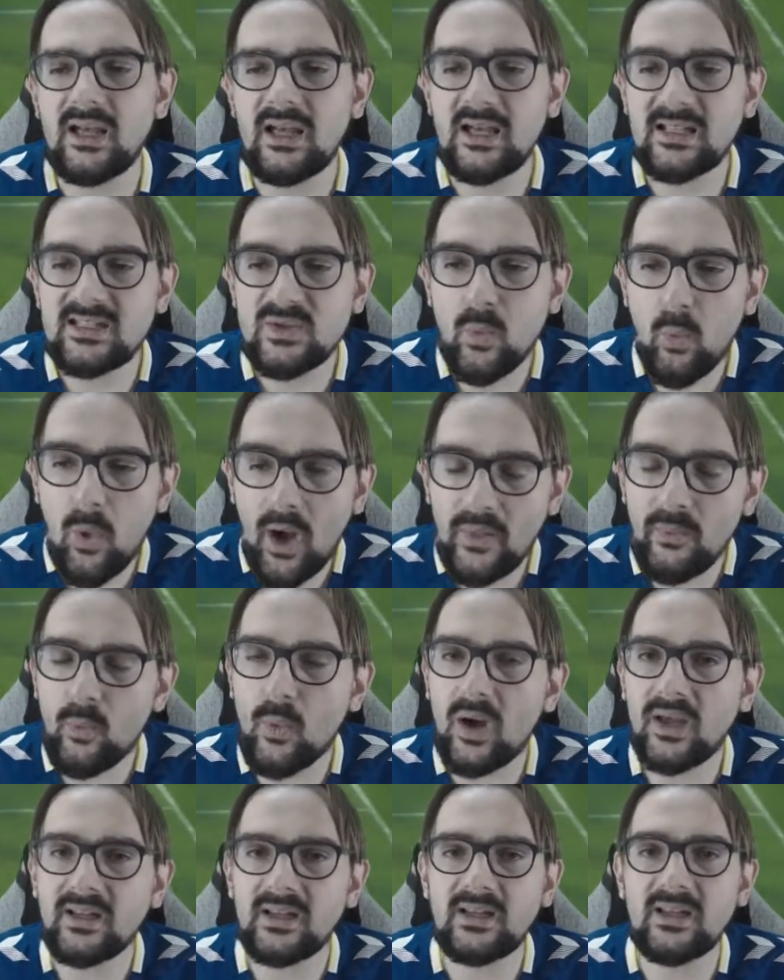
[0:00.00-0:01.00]
It's
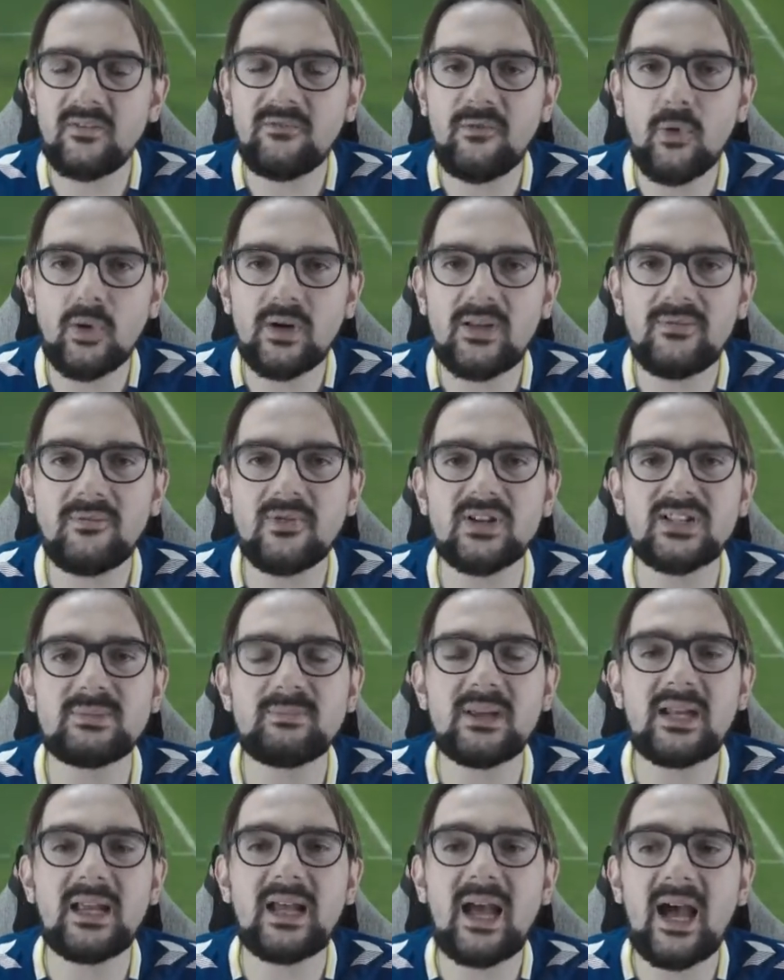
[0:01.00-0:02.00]
1-1 in the 41st
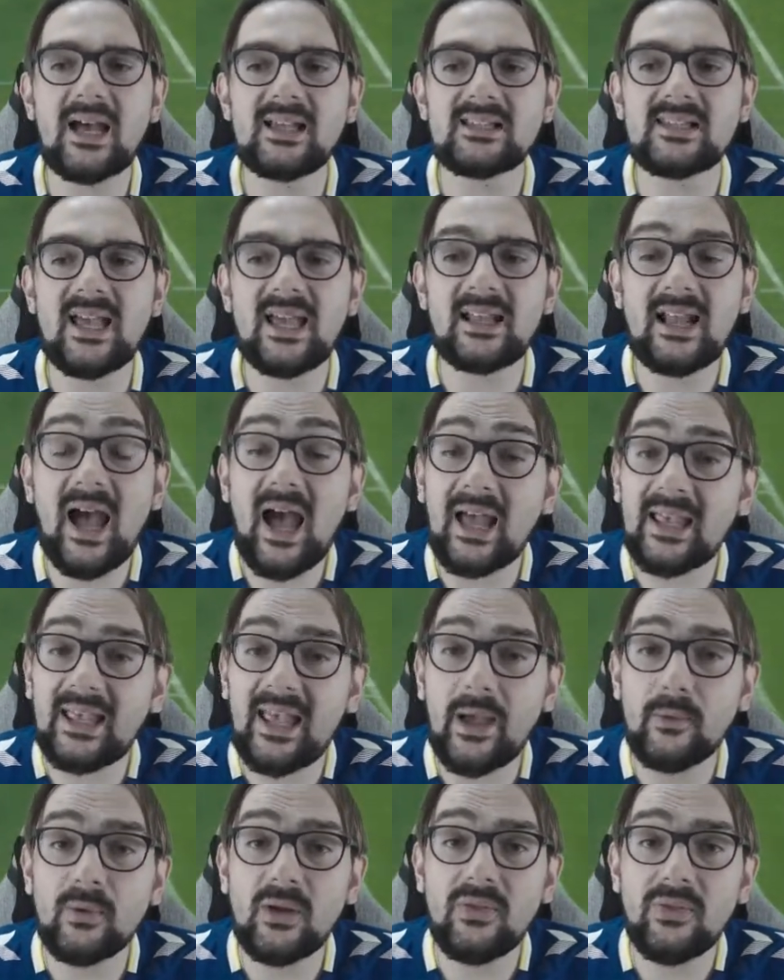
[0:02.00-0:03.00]
minute, guys, and I
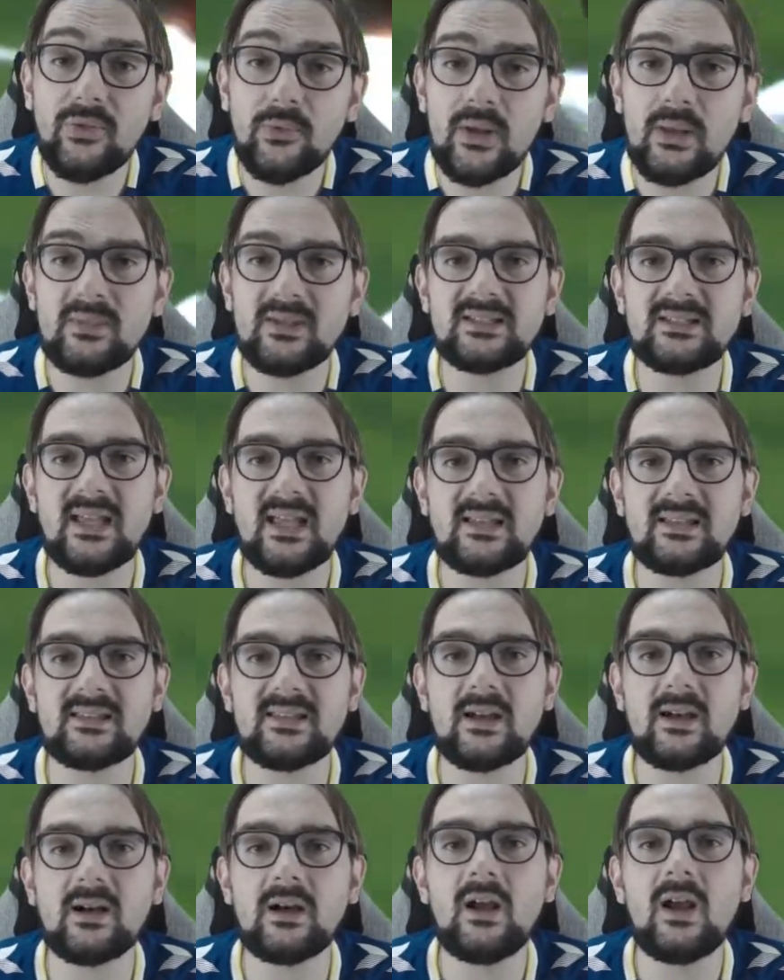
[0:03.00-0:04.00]
counted 3 mistakes
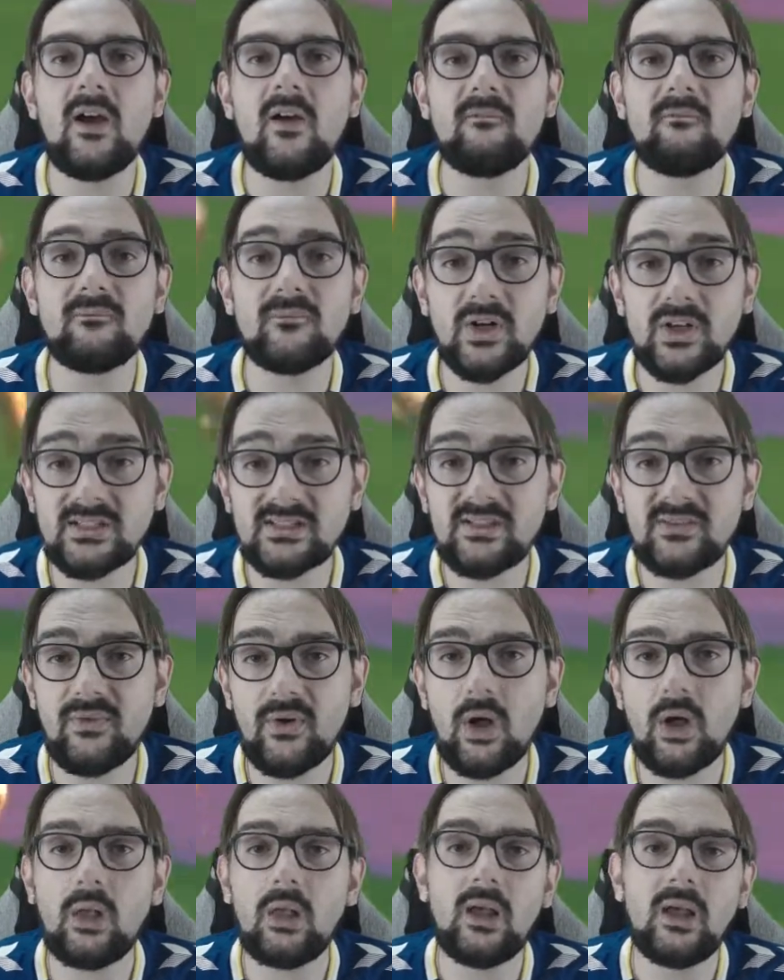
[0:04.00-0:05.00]
there. First of
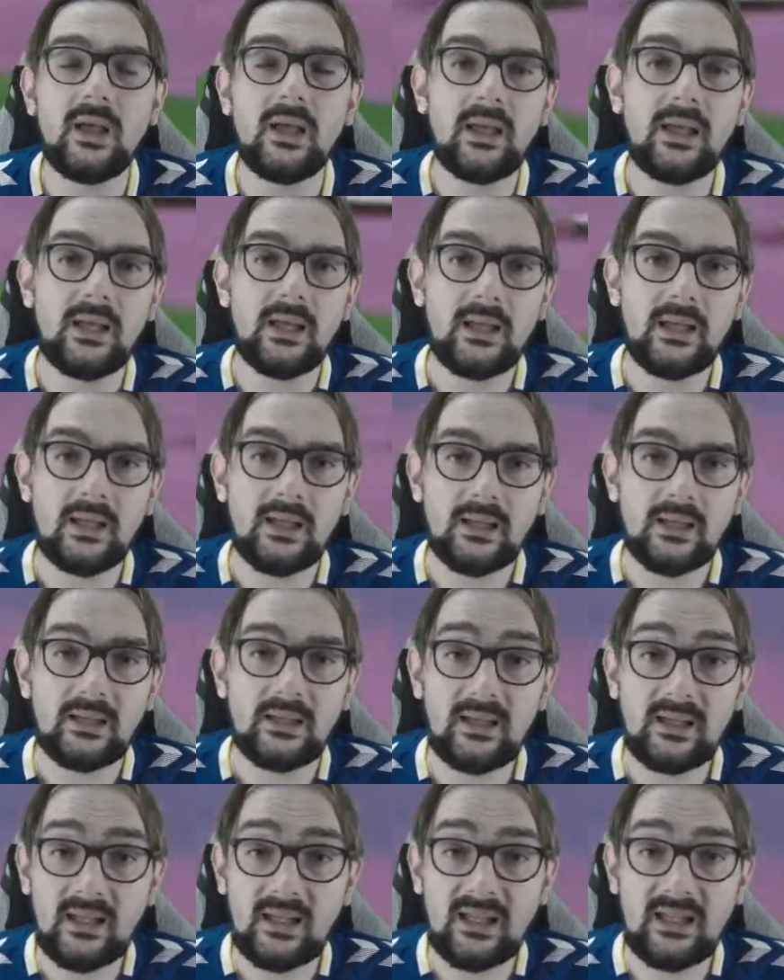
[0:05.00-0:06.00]
all,
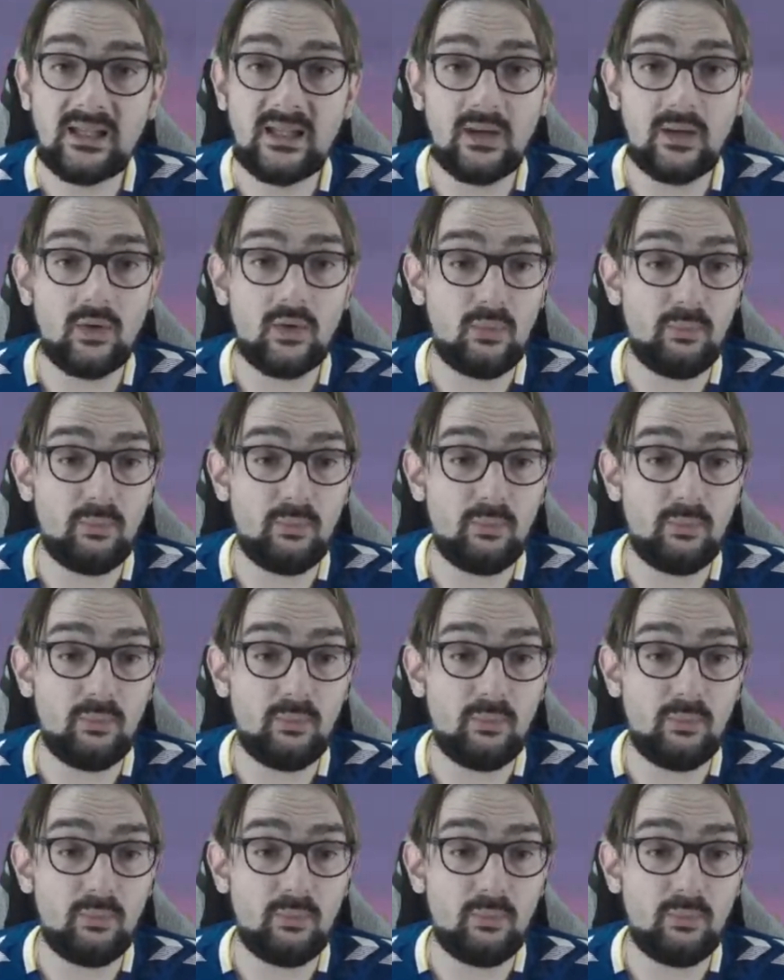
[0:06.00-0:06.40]
Keane